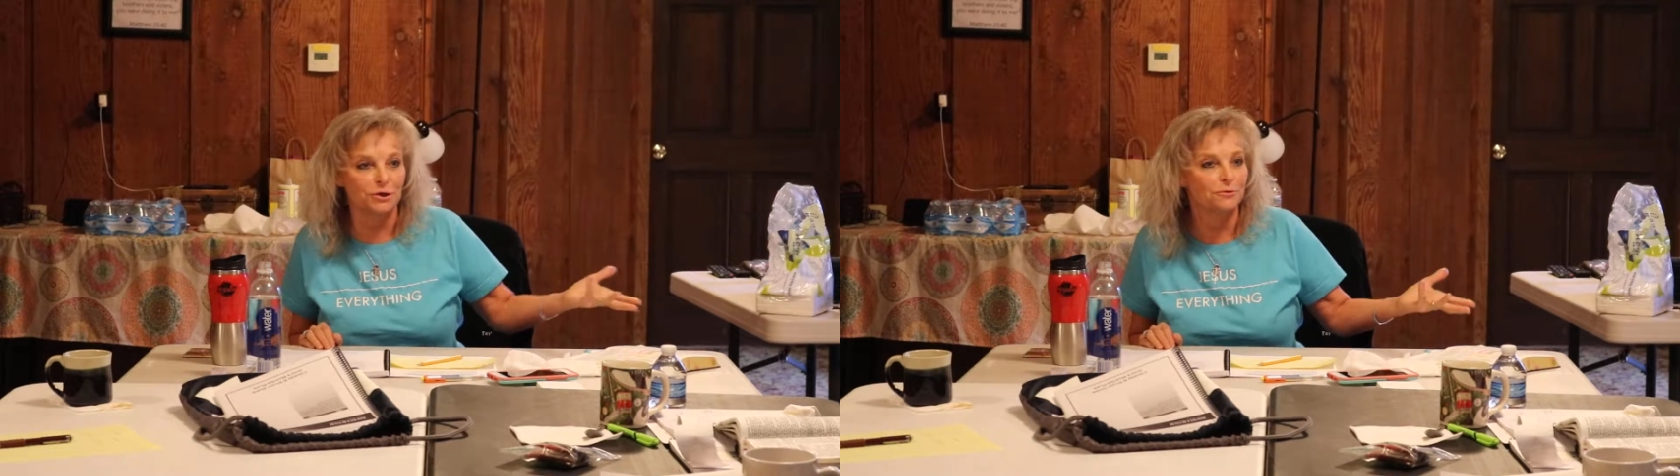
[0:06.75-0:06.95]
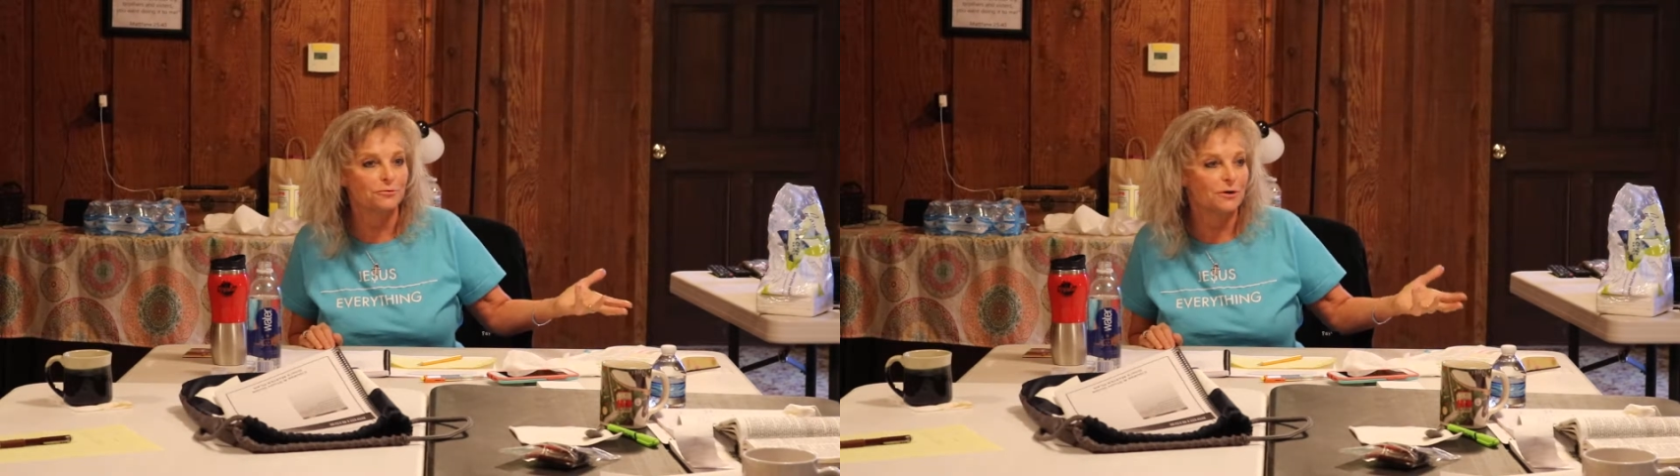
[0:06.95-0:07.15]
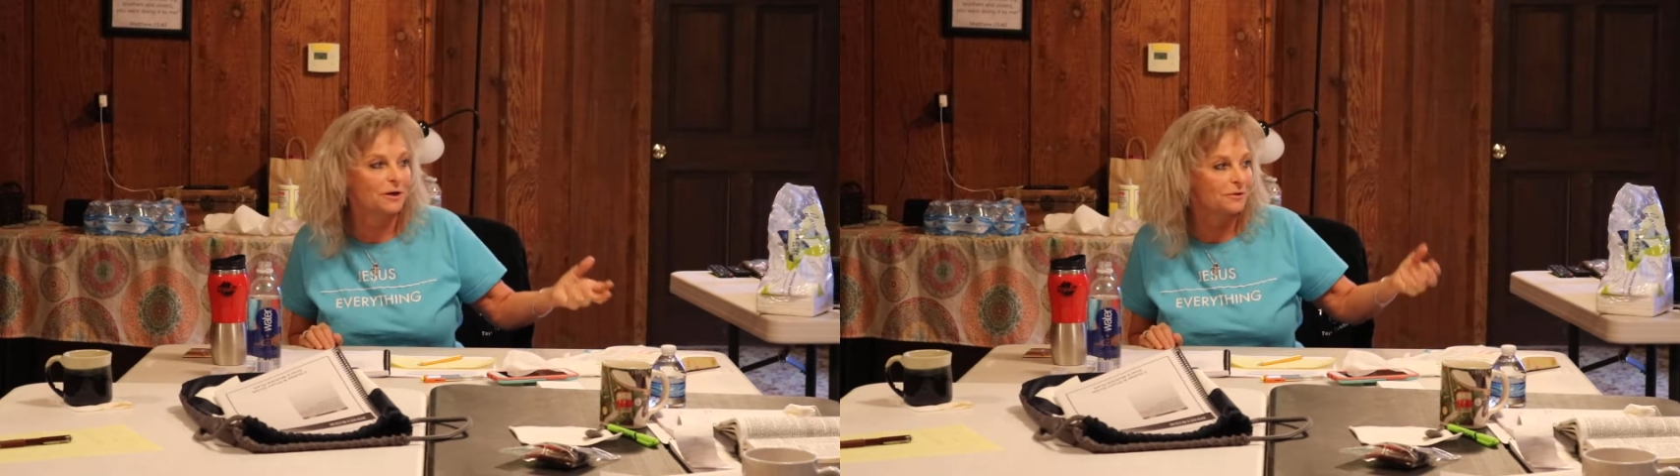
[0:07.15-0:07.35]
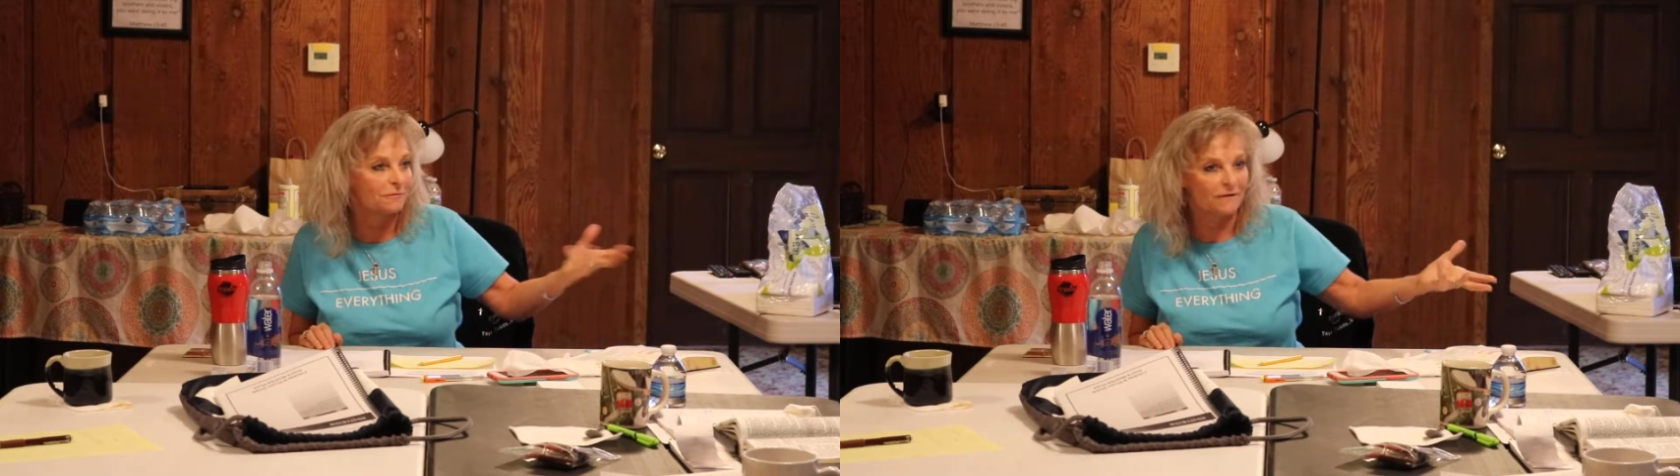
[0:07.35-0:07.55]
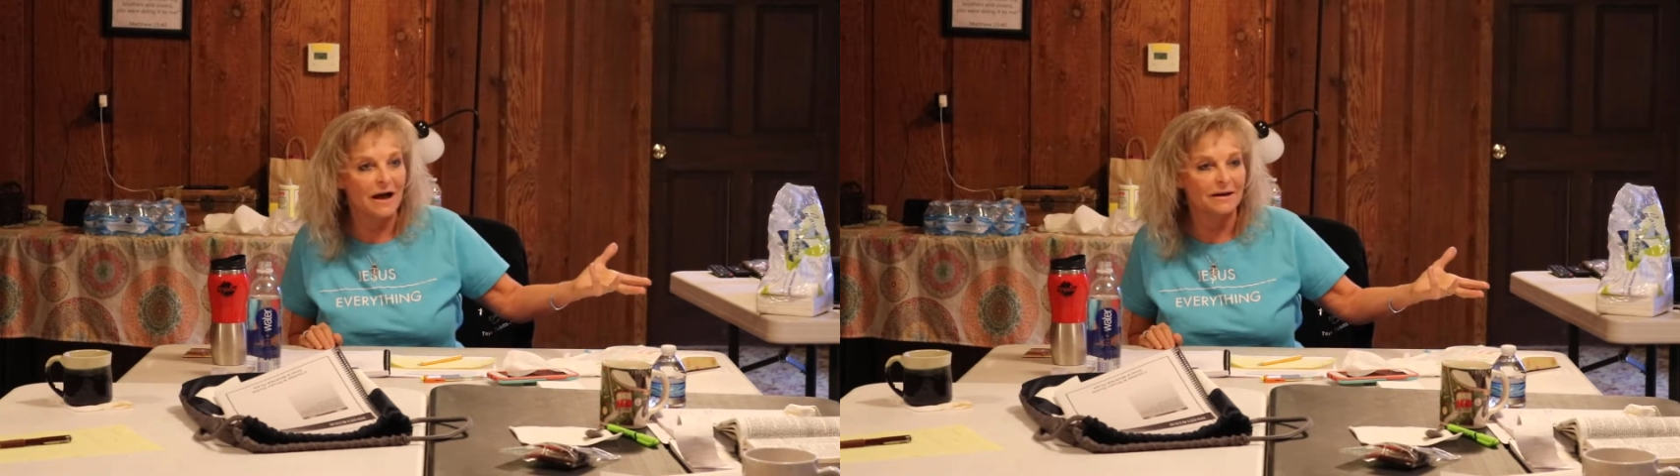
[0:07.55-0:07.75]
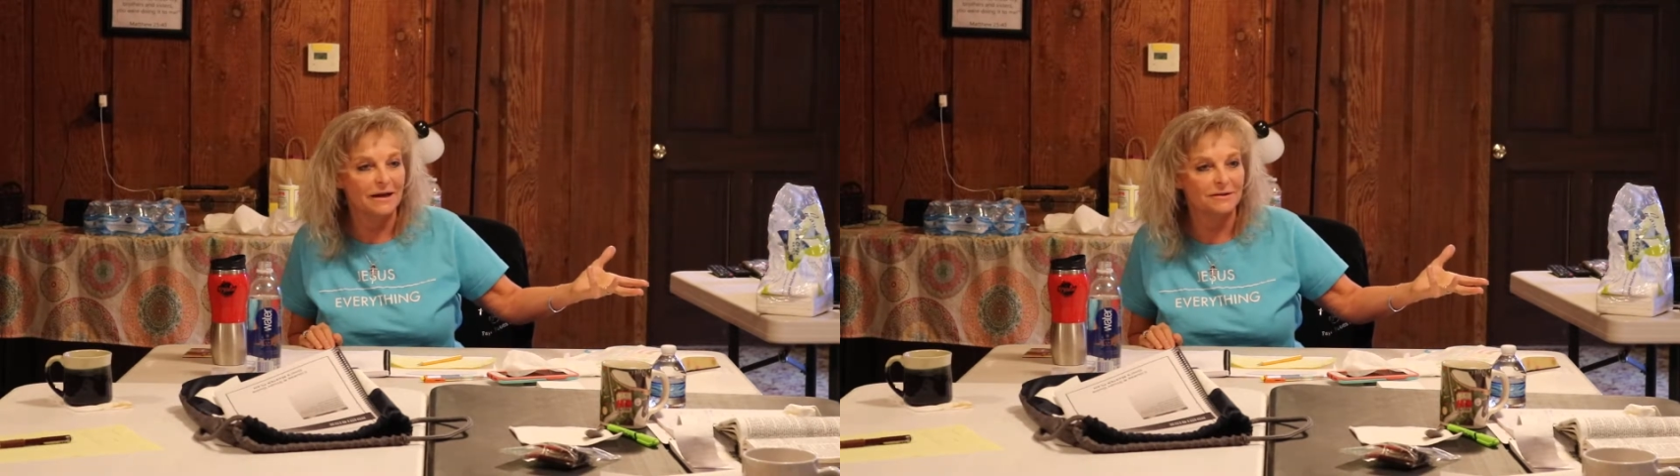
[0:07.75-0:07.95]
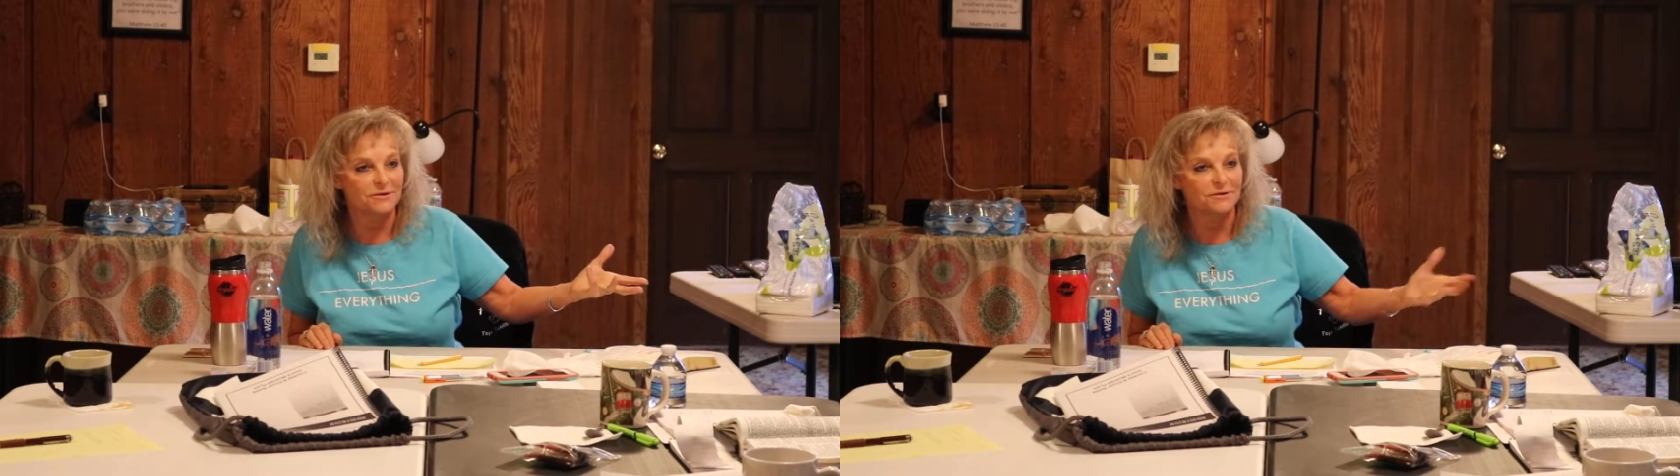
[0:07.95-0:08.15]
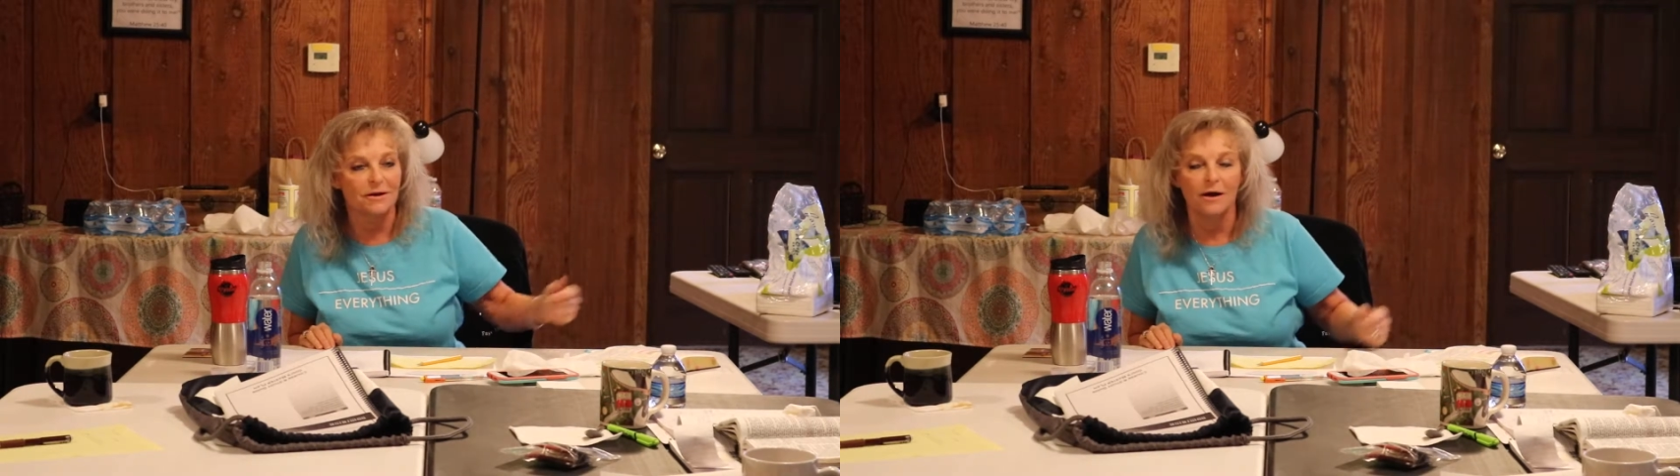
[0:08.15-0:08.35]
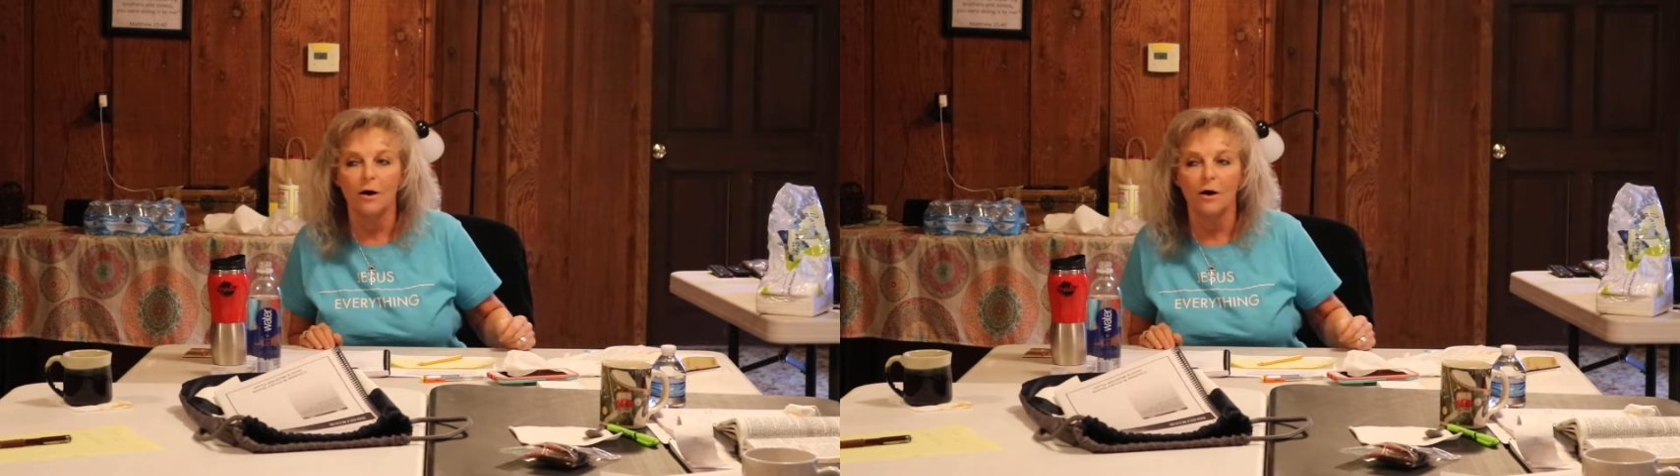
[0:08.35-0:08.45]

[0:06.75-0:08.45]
children and their finances.